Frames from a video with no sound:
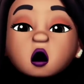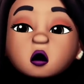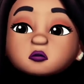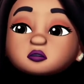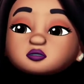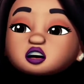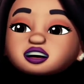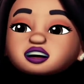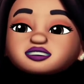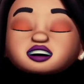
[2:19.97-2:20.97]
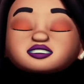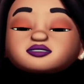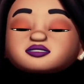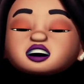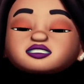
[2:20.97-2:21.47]
Oh, yes, that's
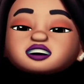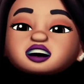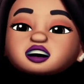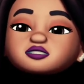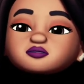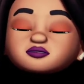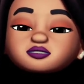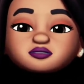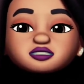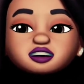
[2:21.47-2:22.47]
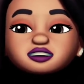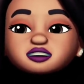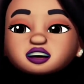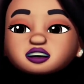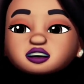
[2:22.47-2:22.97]
very kind of you, said
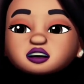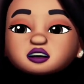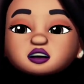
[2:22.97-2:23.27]
Tiger.